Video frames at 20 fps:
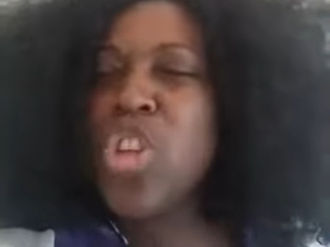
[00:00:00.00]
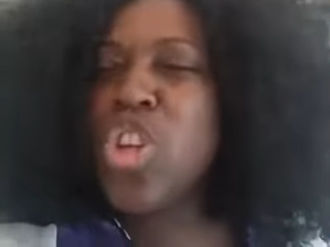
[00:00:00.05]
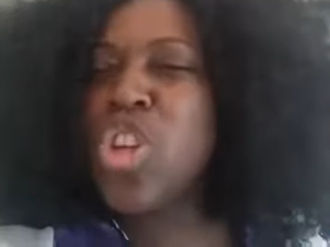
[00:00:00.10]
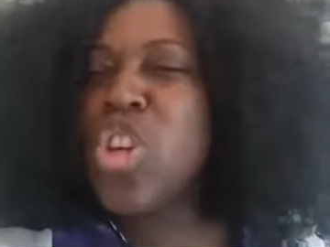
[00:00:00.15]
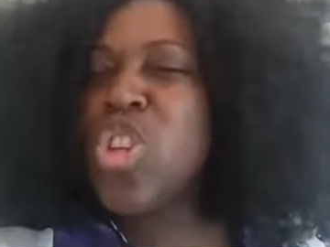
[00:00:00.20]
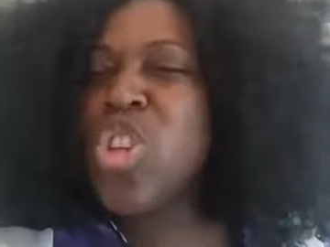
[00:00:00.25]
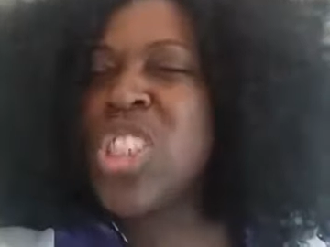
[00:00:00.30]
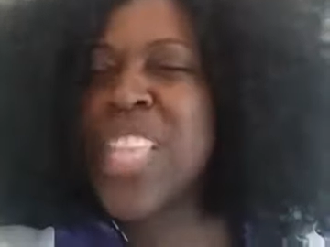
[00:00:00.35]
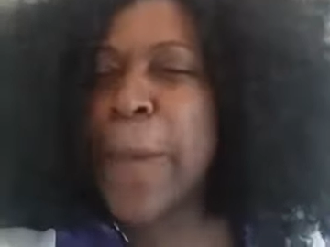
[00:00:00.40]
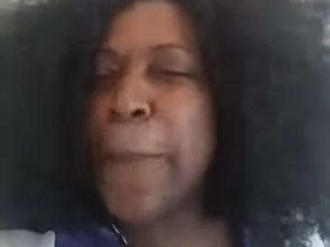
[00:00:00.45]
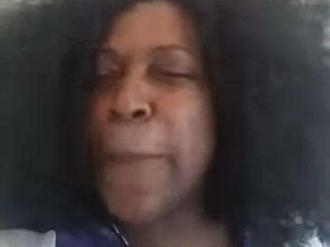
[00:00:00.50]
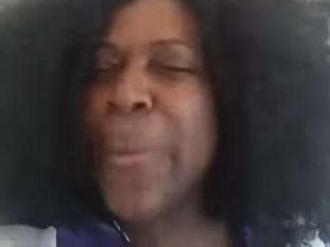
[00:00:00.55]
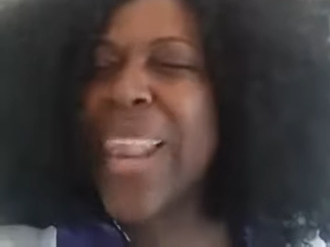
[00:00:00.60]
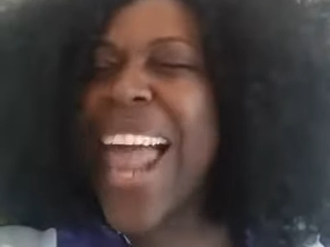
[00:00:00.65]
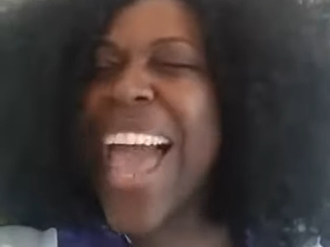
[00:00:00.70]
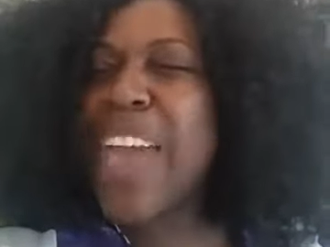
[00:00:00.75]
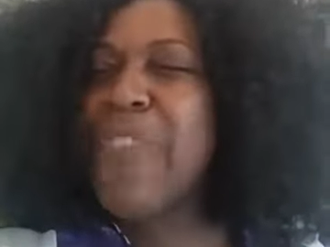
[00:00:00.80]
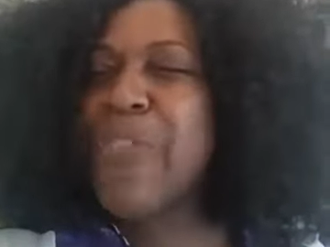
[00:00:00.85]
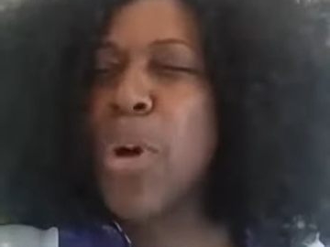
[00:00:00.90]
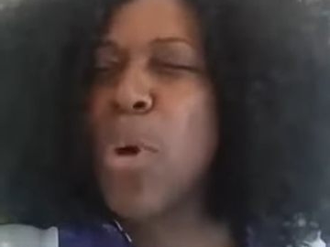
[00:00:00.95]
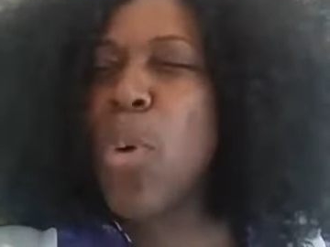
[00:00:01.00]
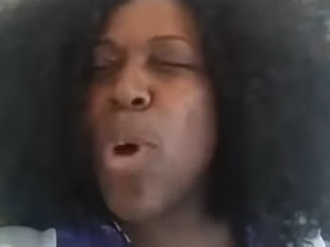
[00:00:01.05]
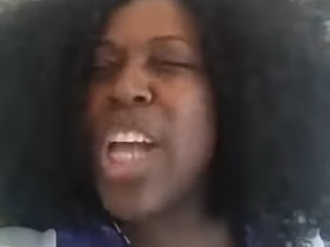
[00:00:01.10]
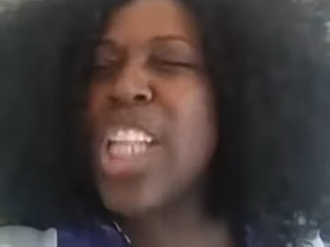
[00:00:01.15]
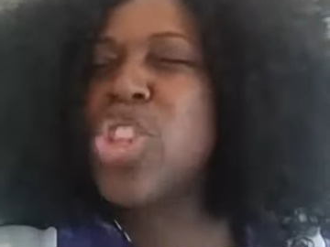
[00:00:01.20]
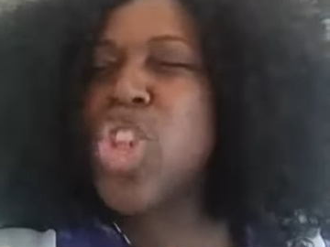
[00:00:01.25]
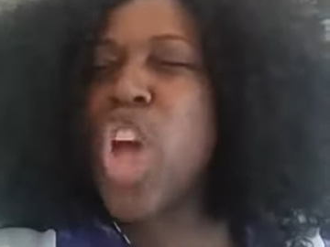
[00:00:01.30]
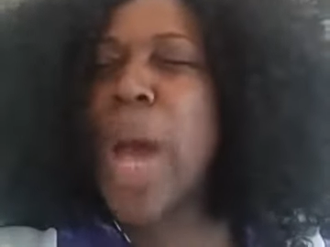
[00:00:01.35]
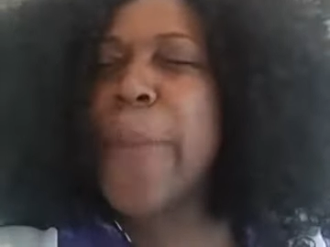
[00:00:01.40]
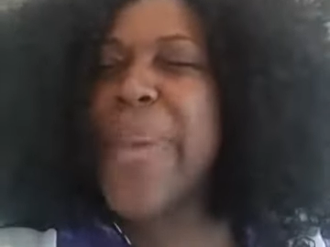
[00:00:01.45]
do you just apply for
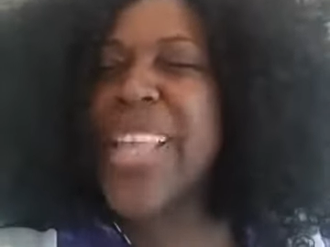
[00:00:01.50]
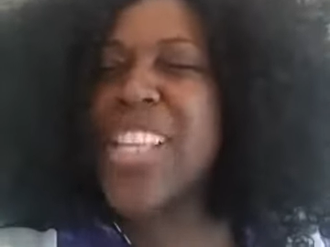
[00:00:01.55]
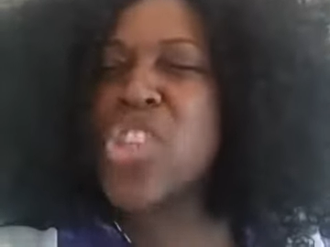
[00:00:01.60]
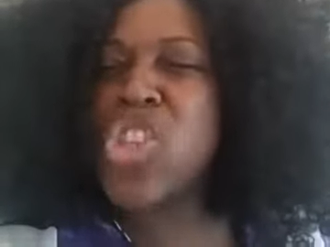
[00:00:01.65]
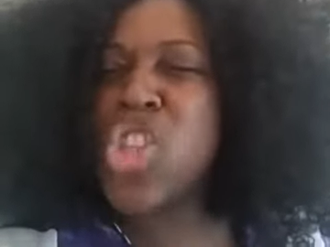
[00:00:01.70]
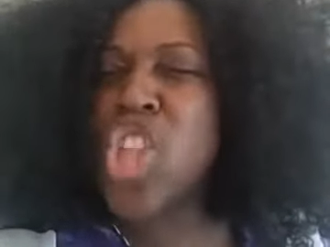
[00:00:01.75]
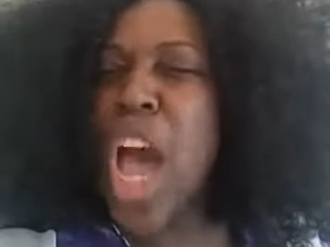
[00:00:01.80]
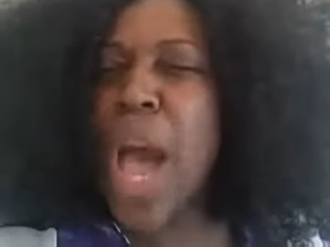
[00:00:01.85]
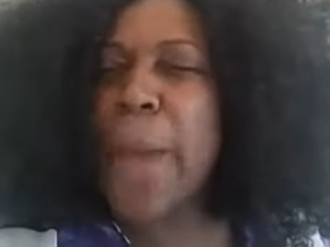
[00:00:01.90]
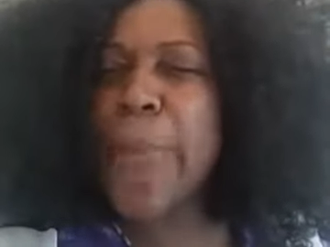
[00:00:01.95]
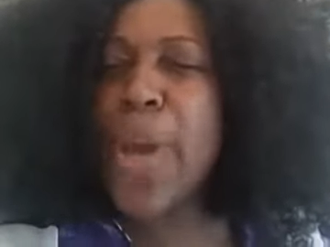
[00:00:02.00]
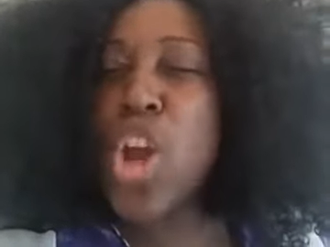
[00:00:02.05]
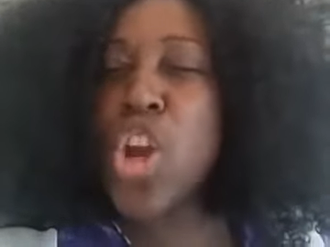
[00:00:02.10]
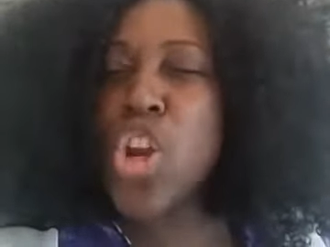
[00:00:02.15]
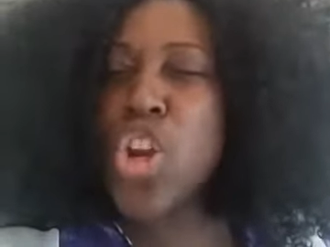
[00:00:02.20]
one job and stop?